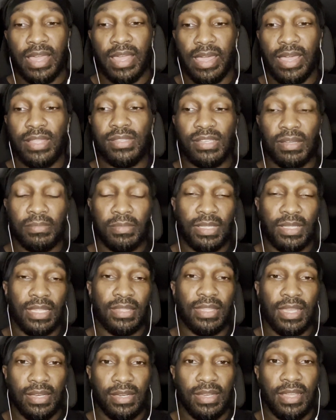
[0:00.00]
that it's something
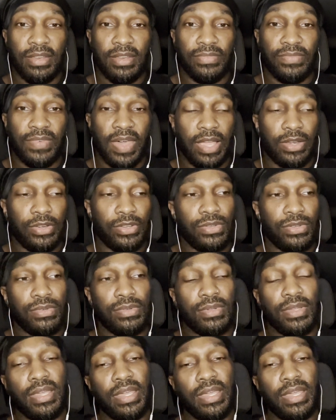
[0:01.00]
that they did in fact do.